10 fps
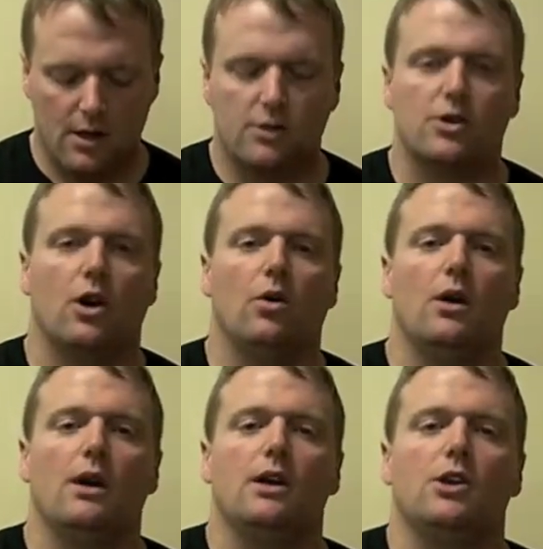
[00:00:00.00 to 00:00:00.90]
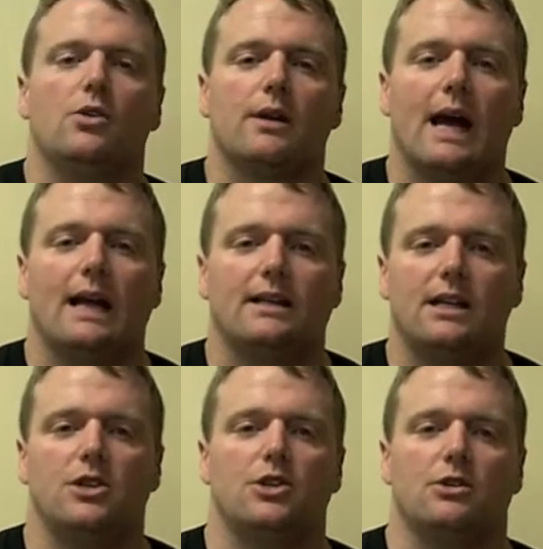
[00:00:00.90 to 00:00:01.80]
So you're not
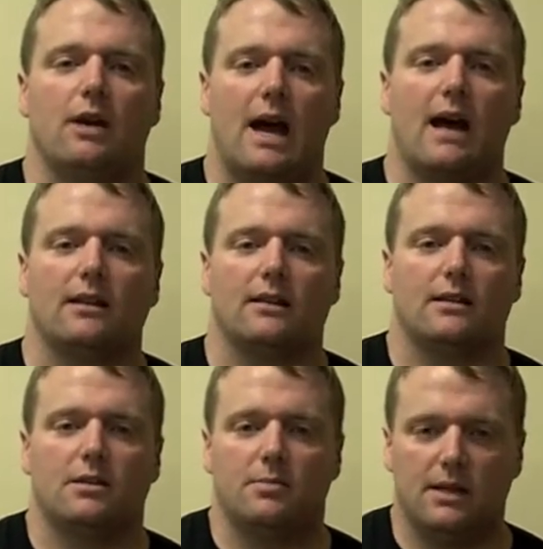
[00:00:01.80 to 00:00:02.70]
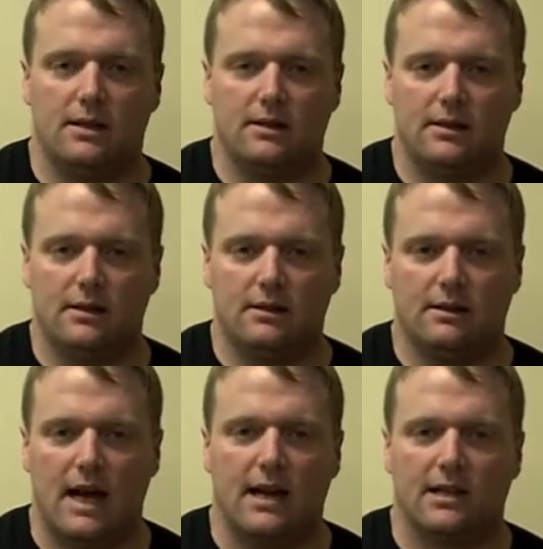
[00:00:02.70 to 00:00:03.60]
teaching your athletes to be
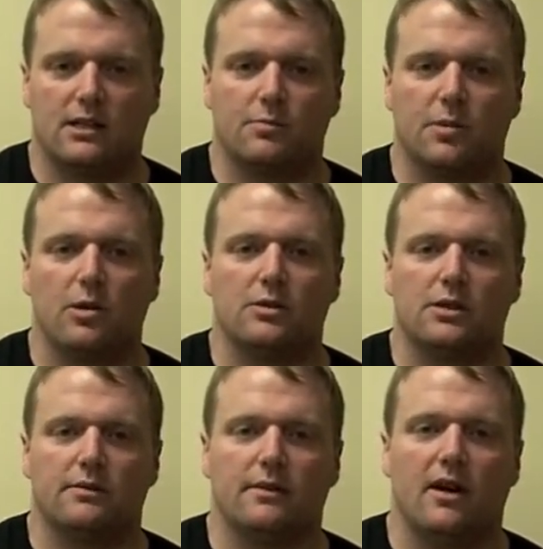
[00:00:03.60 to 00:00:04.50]
that explosive,